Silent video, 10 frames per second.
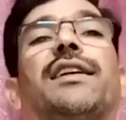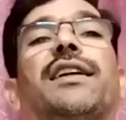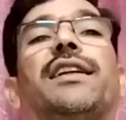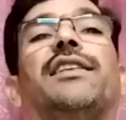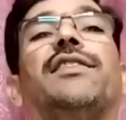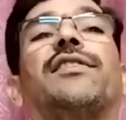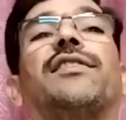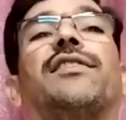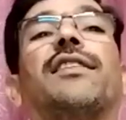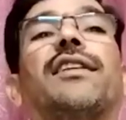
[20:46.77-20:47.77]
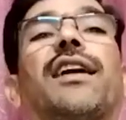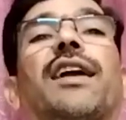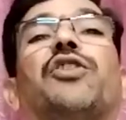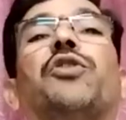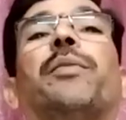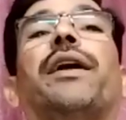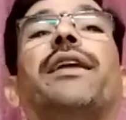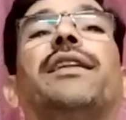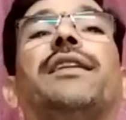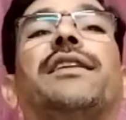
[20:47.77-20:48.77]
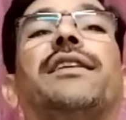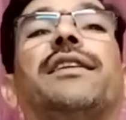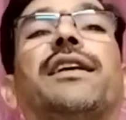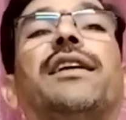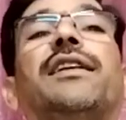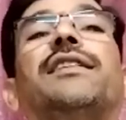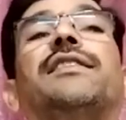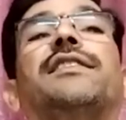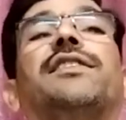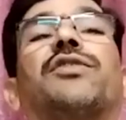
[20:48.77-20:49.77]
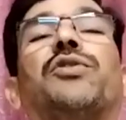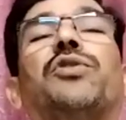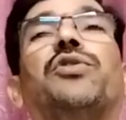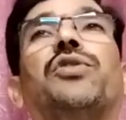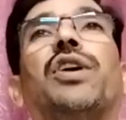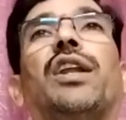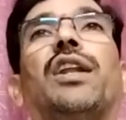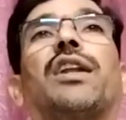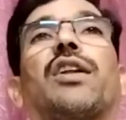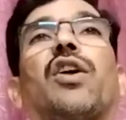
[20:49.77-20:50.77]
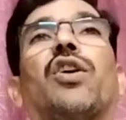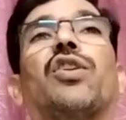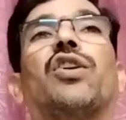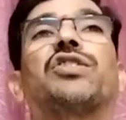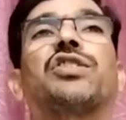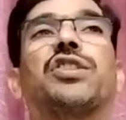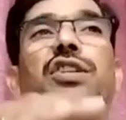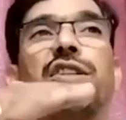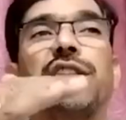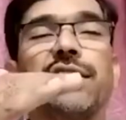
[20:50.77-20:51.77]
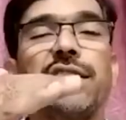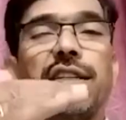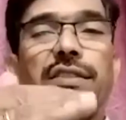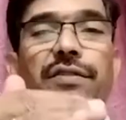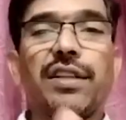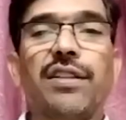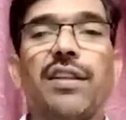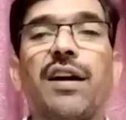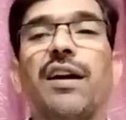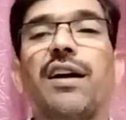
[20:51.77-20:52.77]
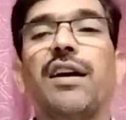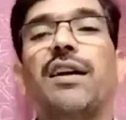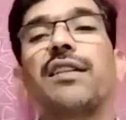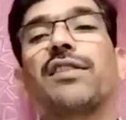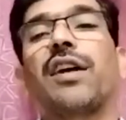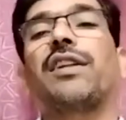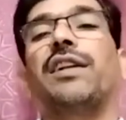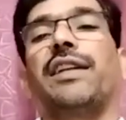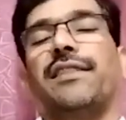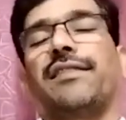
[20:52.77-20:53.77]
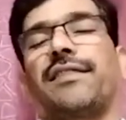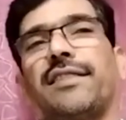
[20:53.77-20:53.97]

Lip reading: it is acute pain. Uh, so it long last within the 30 days.